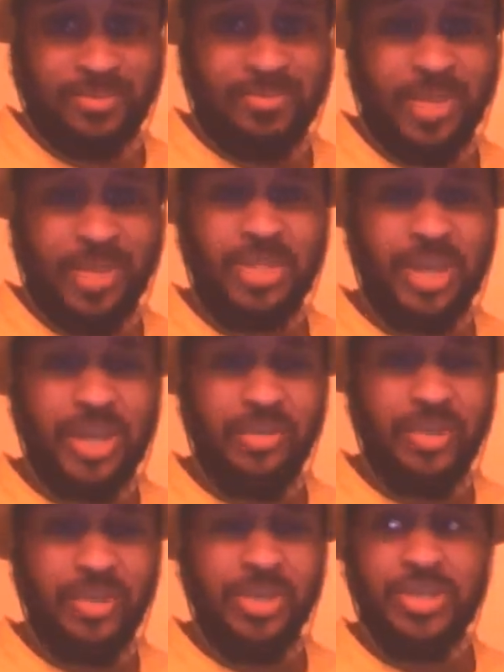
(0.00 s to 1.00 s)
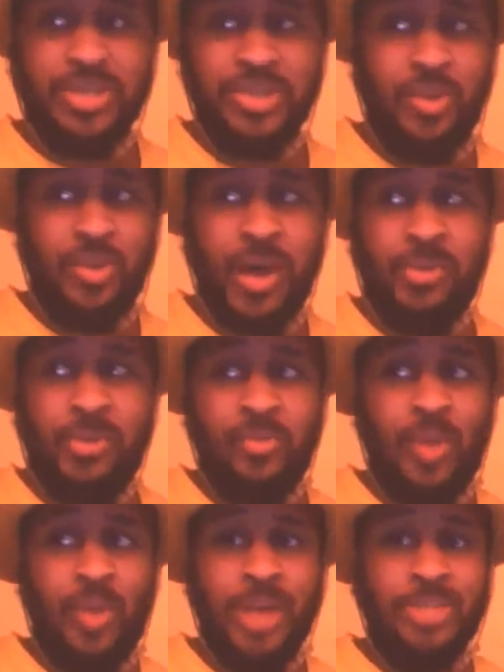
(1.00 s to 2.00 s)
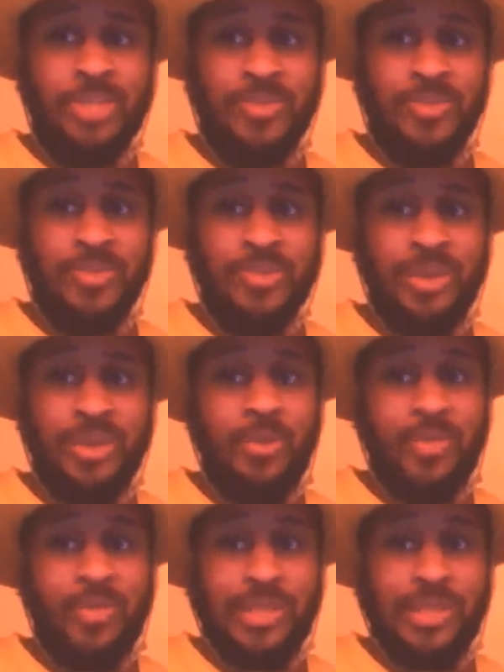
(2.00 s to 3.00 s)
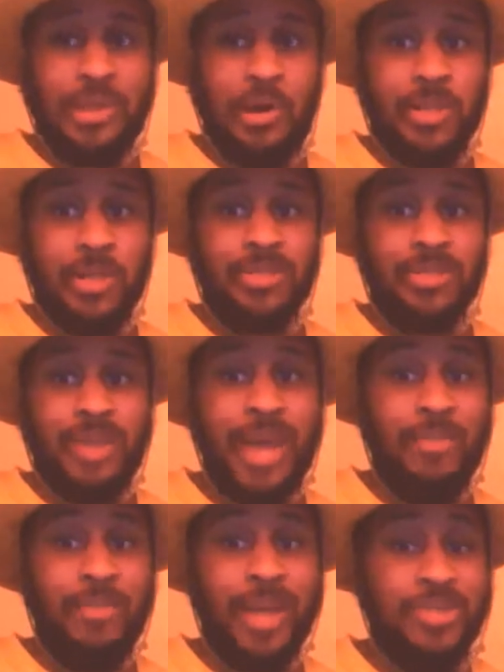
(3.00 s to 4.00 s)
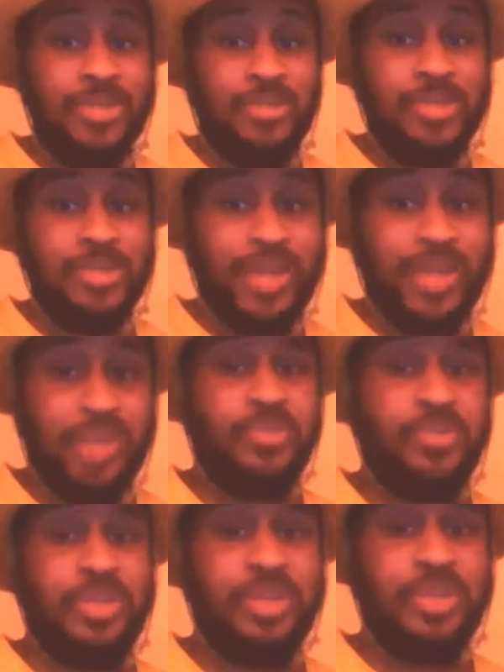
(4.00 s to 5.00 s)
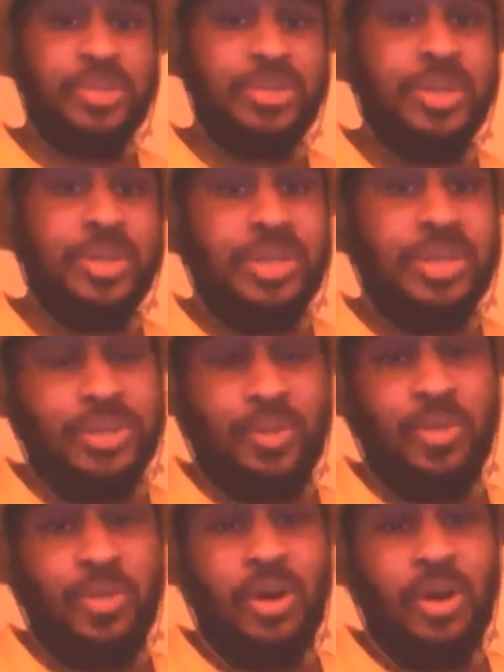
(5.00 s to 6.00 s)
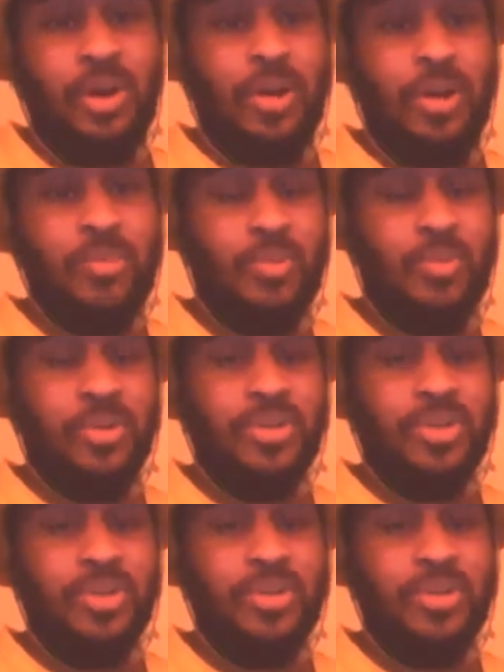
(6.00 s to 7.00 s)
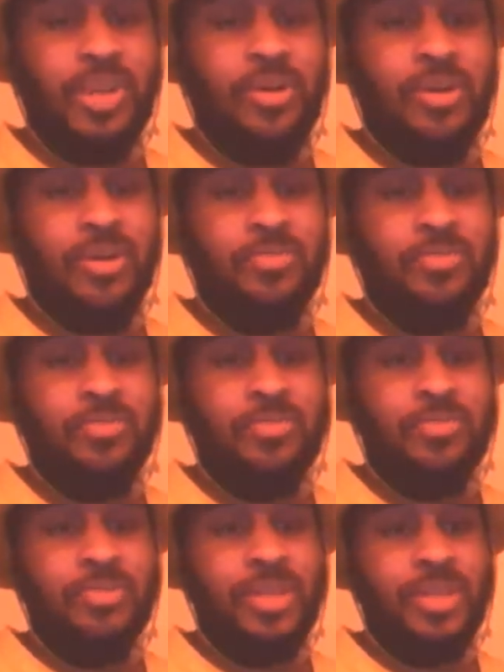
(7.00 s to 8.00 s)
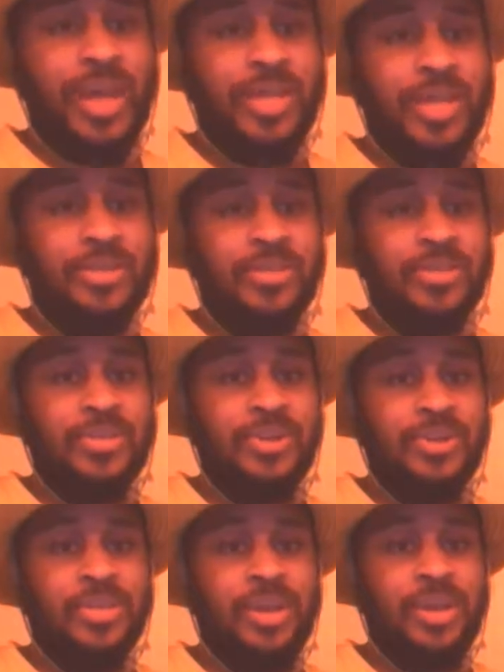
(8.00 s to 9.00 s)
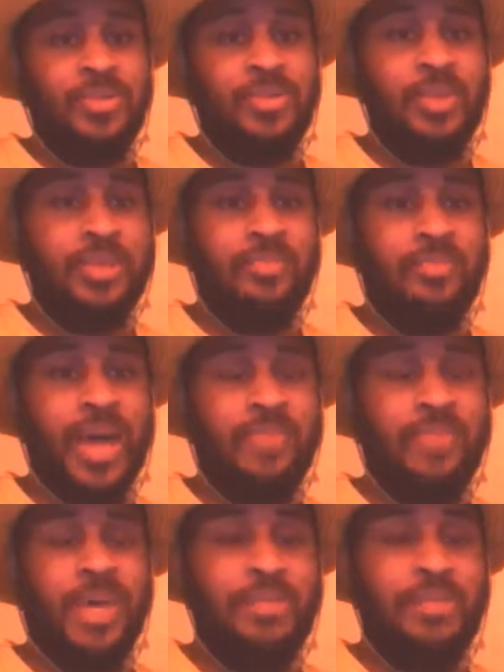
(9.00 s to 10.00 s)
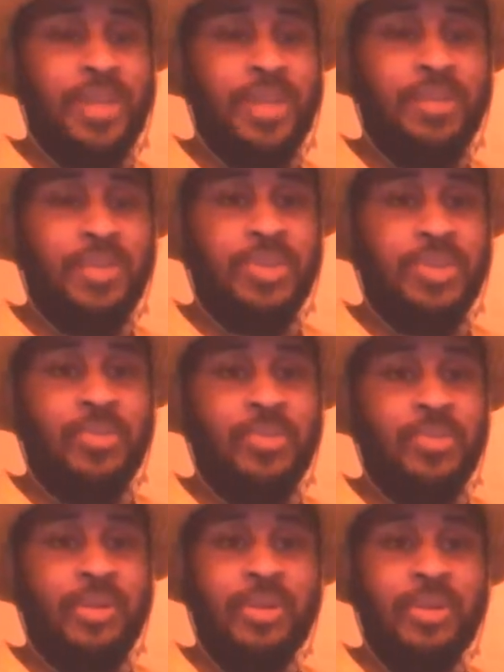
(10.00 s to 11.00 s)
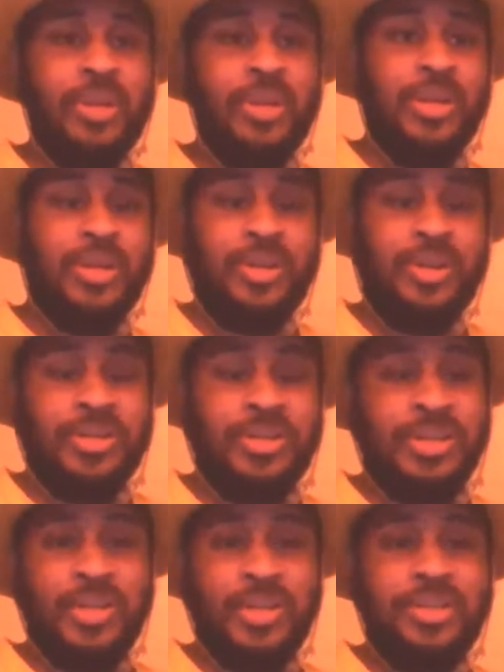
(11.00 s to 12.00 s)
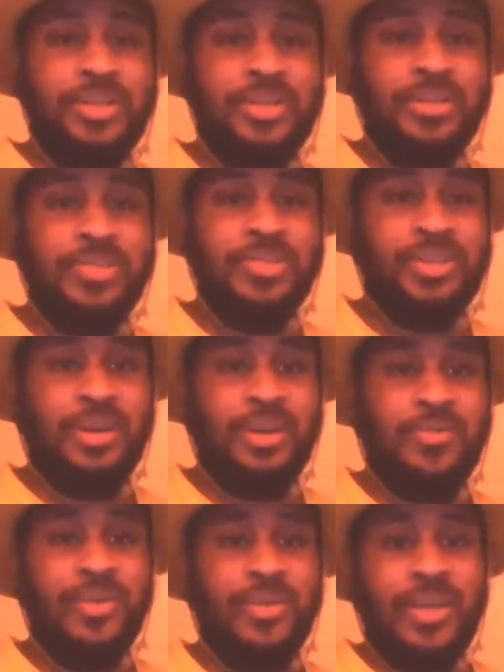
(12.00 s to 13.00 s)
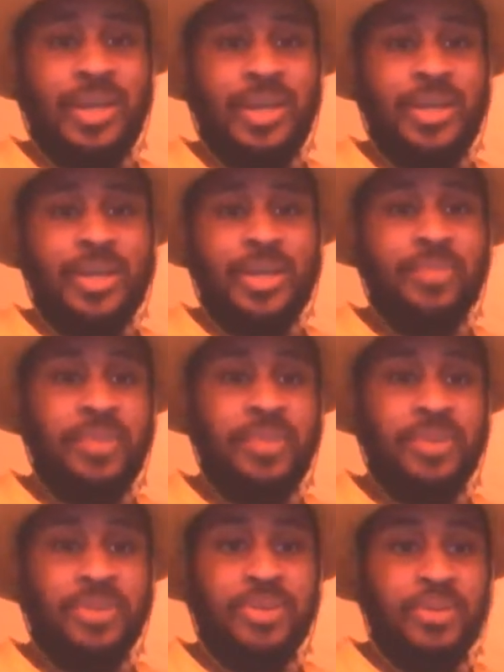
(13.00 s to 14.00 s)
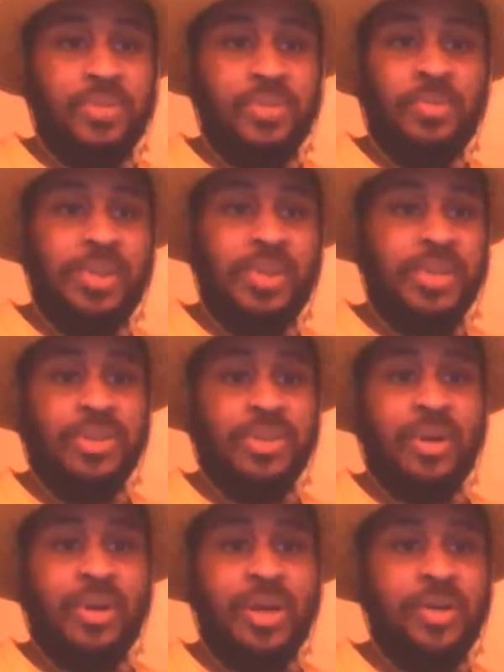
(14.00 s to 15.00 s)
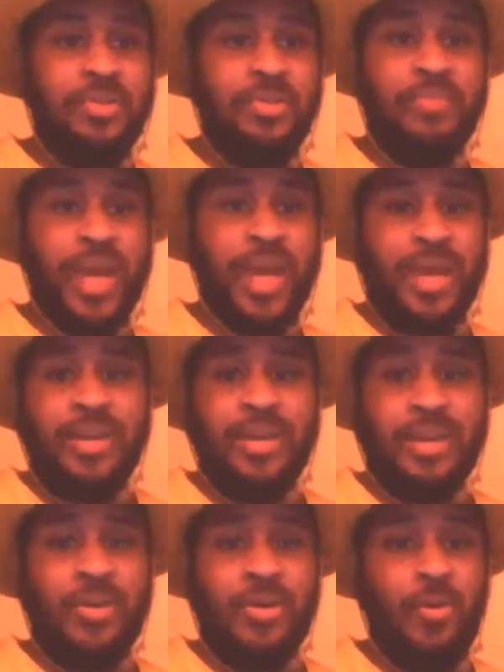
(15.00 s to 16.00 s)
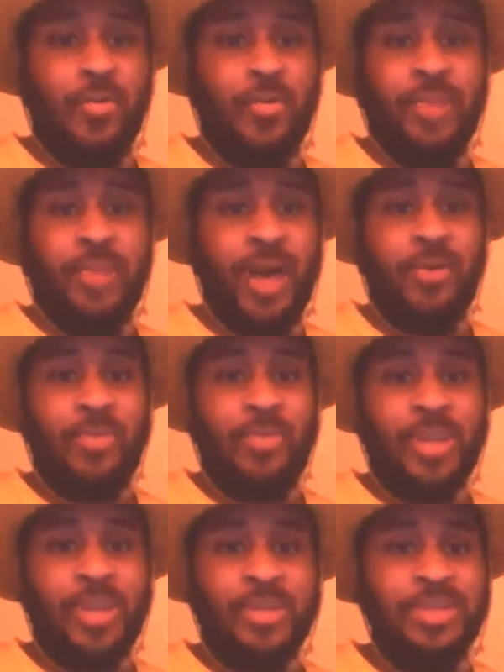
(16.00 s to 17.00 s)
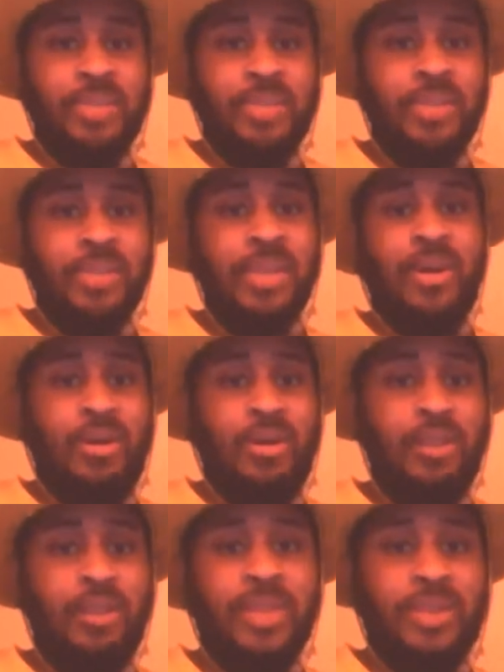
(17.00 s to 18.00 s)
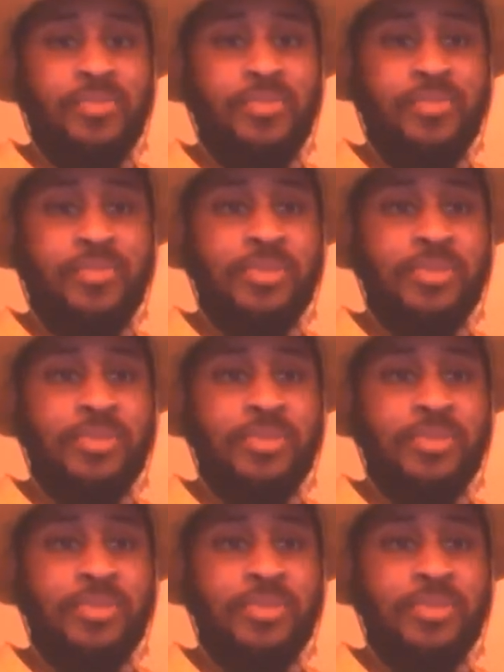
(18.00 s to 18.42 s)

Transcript: my channel. Just go out and watch it for yourself. It's awesome. I, my description can't do it justice. So, Arkham Origin, I mean Arkham Knight starts out with Batman meeting up with Jim Gordon. They're discussing some stuff it appears that the, the police are undermanned and overpowered by this seemingly army of